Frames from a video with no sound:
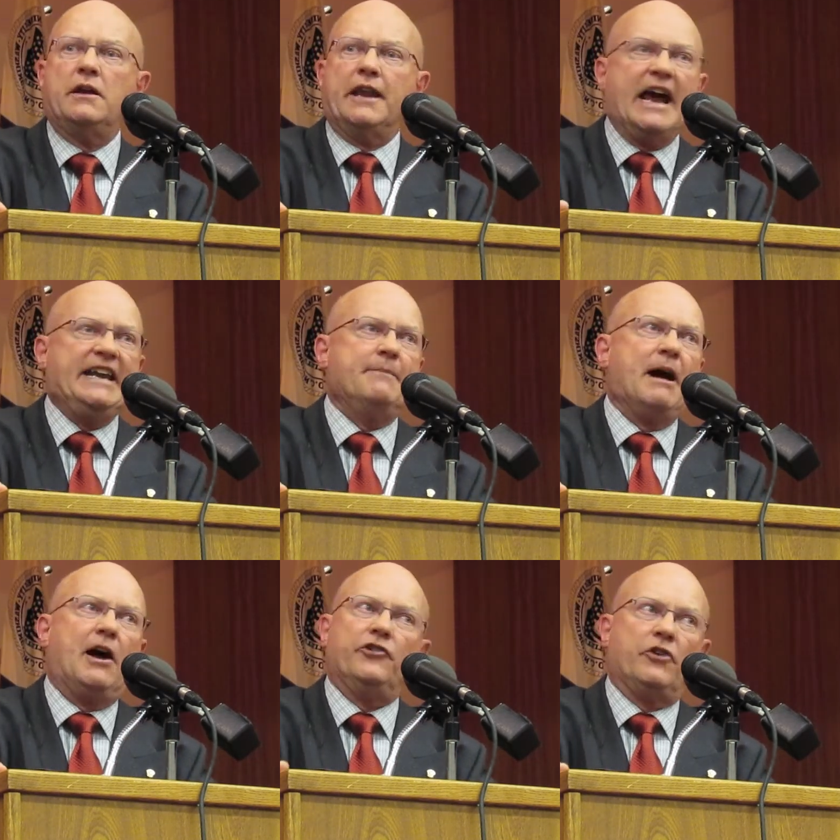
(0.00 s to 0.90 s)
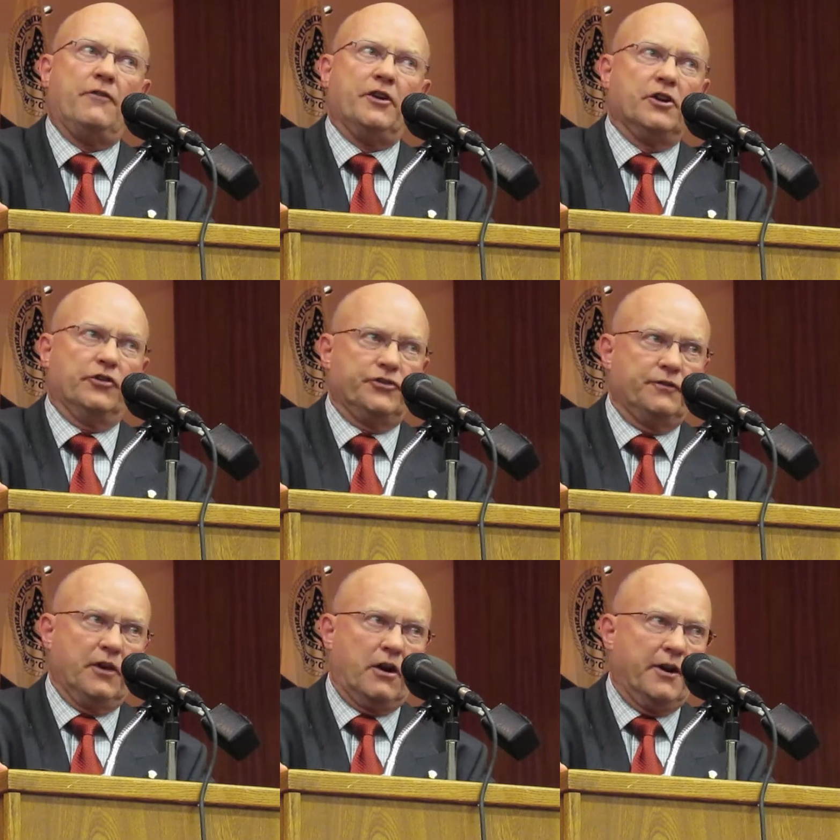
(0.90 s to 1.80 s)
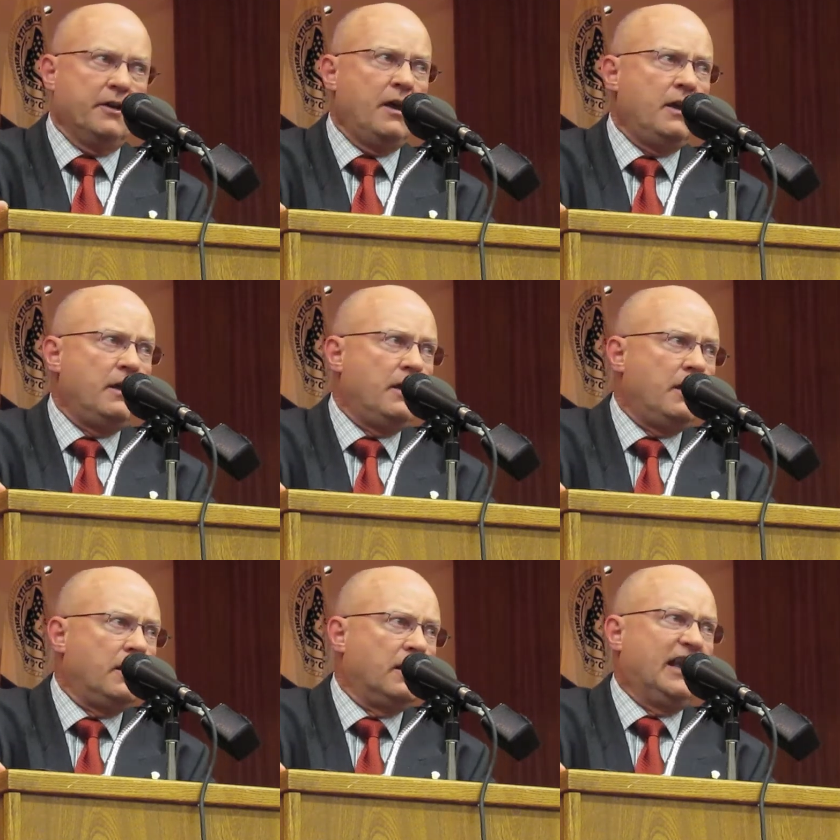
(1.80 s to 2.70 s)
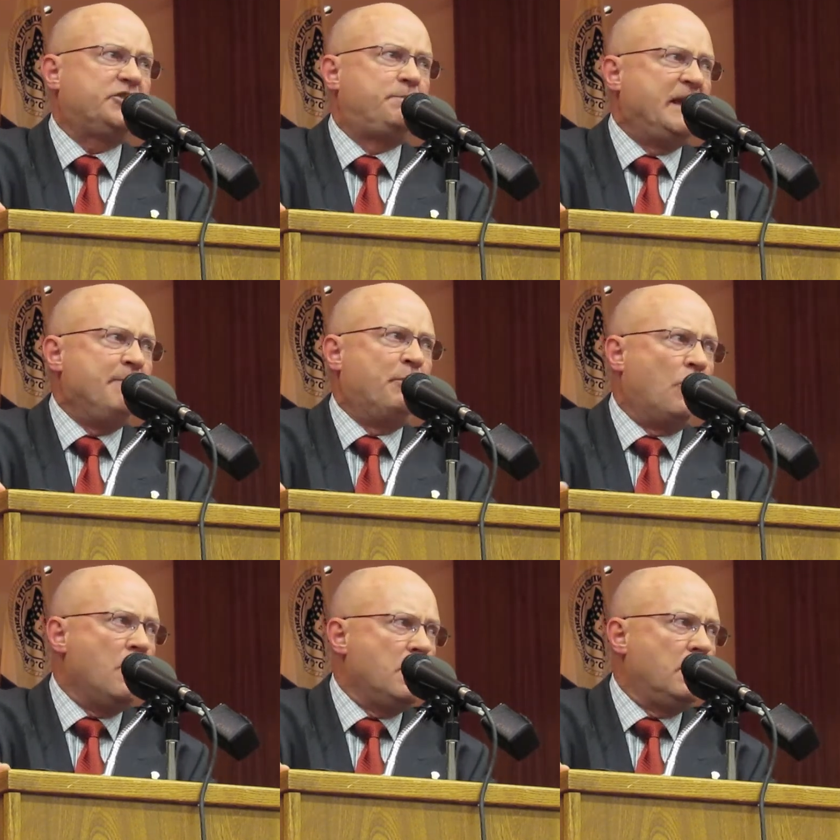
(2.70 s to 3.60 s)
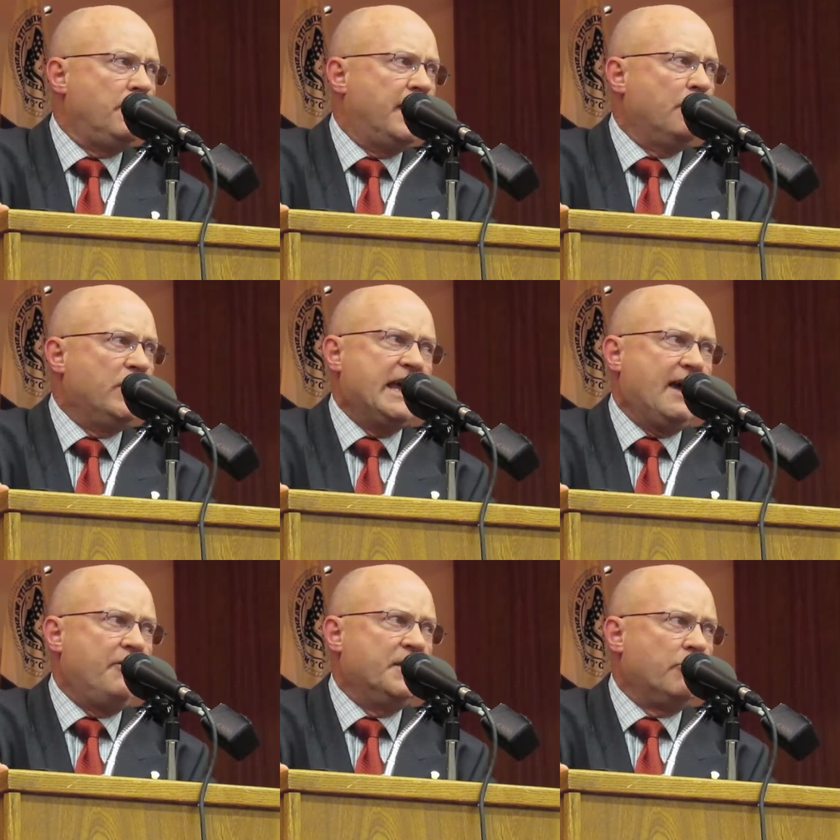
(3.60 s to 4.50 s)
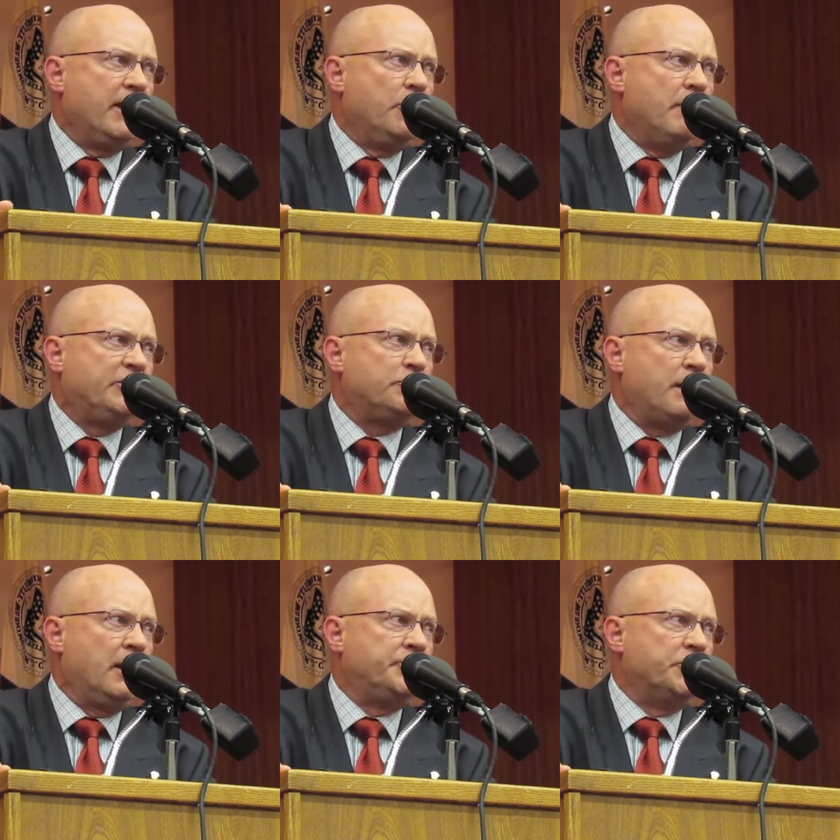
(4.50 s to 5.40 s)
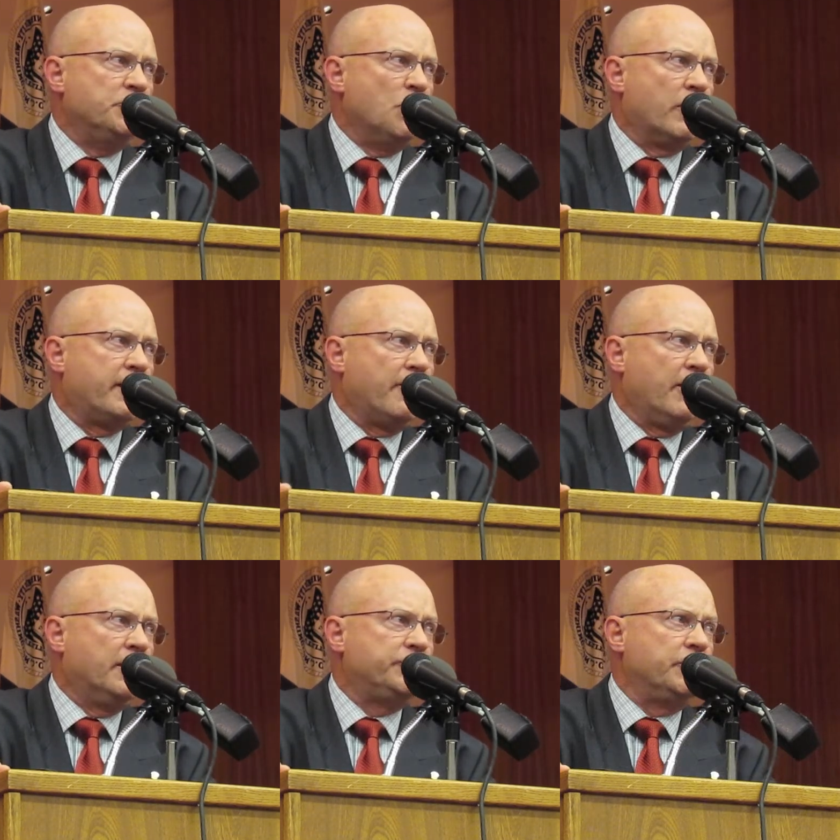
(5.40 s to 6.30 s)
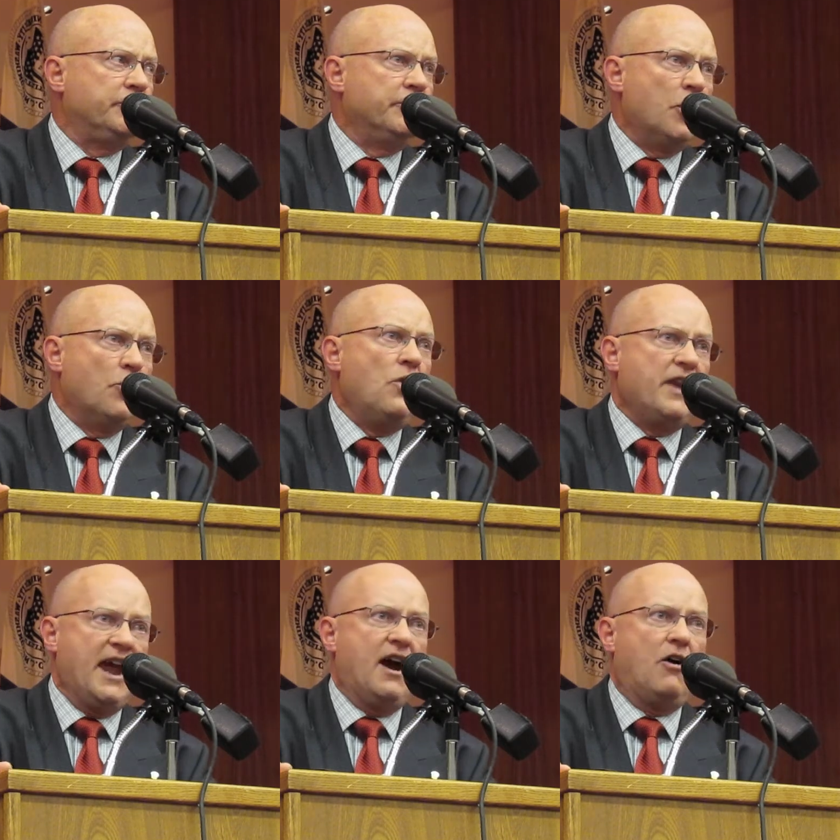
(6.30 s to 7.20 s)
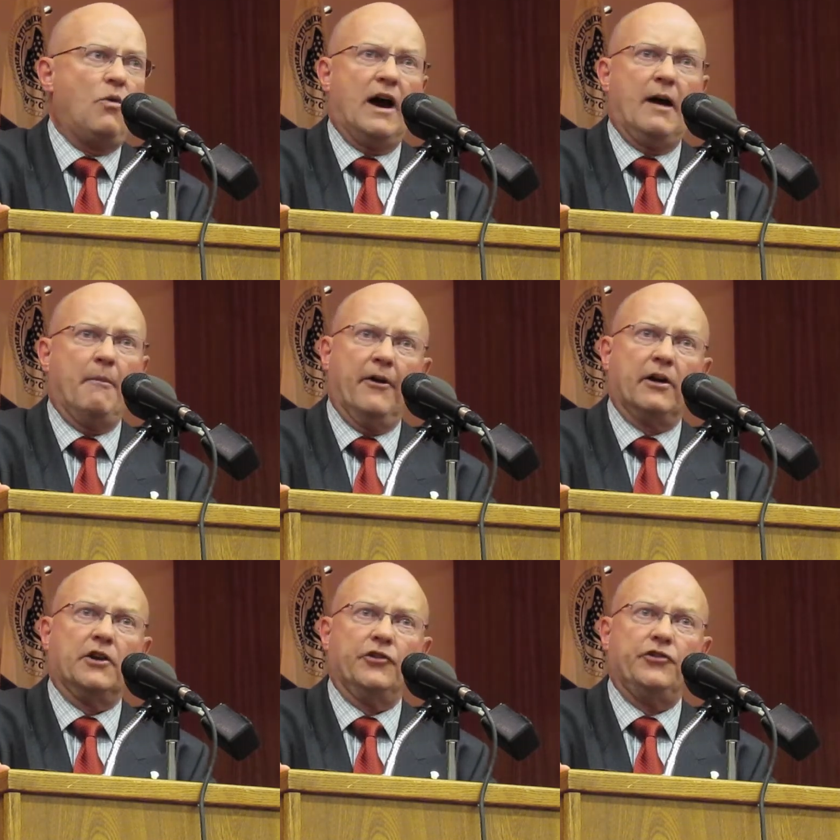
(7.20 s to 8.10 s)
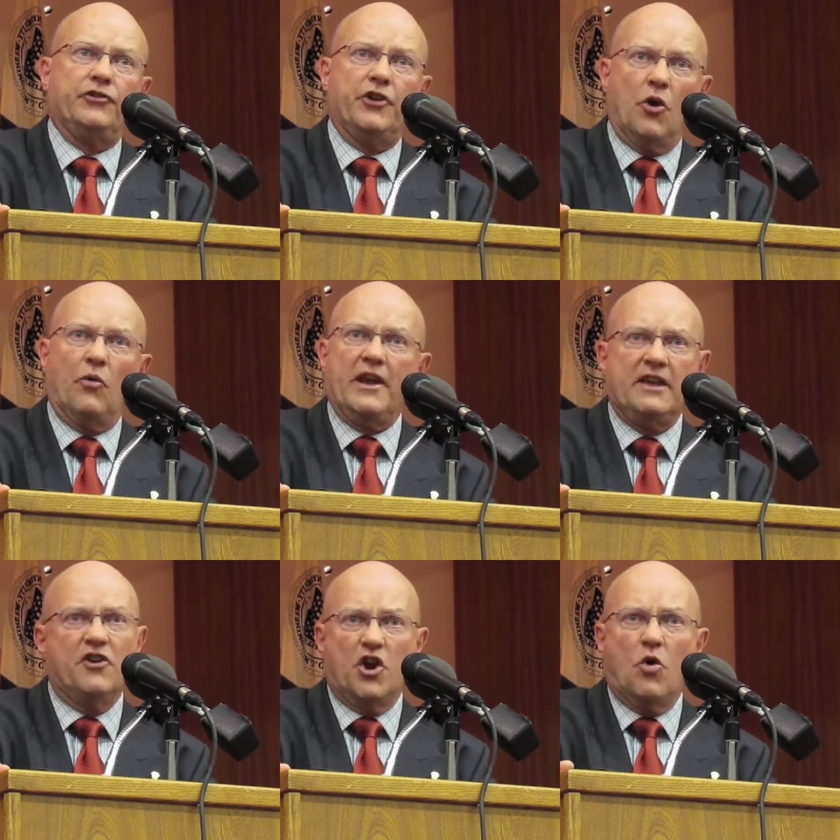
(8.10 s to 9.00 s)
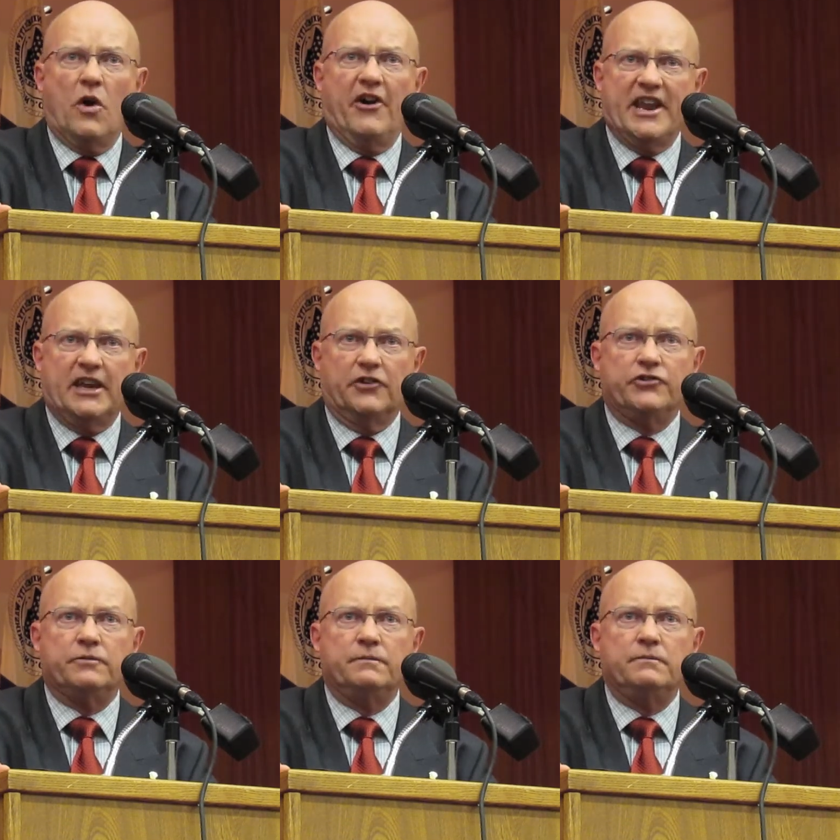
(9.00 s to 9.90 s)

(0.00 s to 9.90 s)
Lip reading: 90 miles off the coast of Florida, less people than we have in the greater metropolitan New York area, so you know now why Americans don't even know where it is.